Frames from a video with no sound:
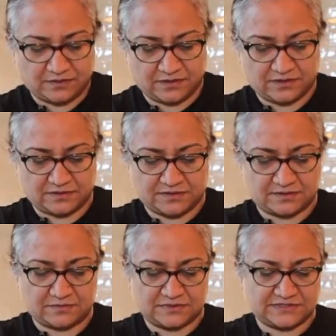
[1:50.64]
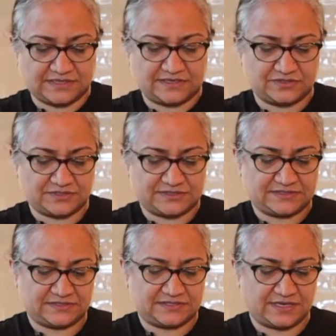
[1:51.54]
And once again,
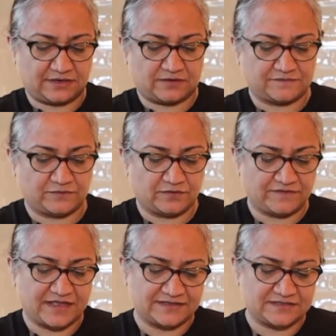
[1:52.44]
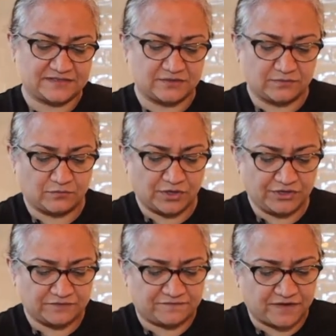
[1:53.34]
just take off all of that. And so what
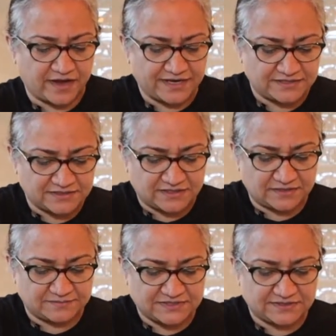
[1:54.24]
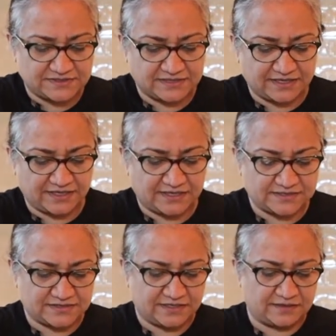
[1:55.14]
you'll find certainly
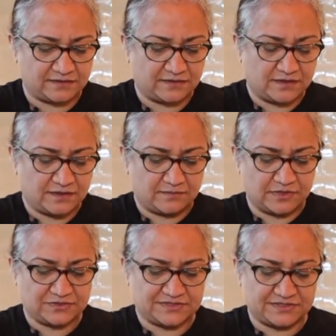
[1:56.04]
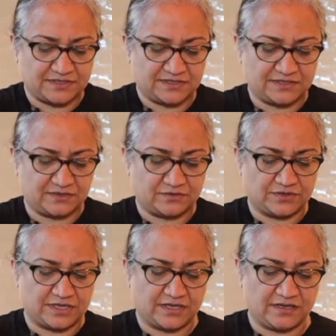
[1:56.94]
is in most Indian
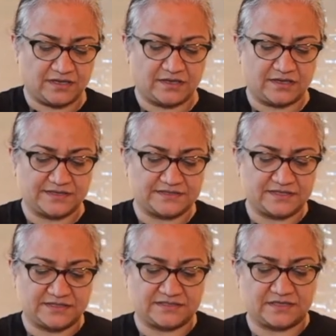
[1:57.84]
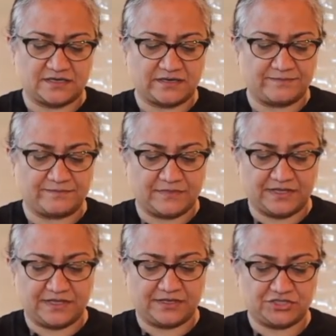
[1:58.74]
cooking is that
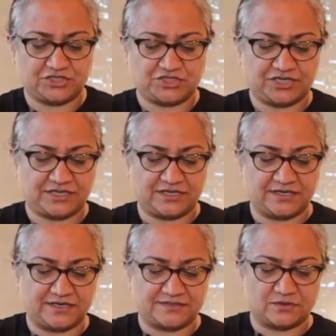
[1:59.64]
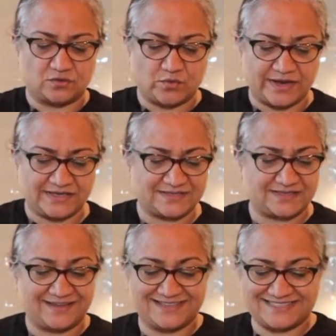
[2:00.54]
the chicken is
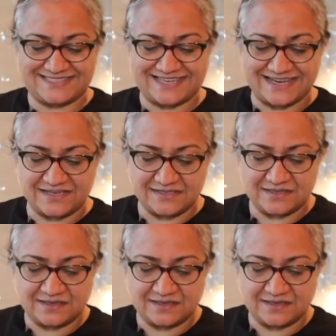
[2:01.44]
always skinned.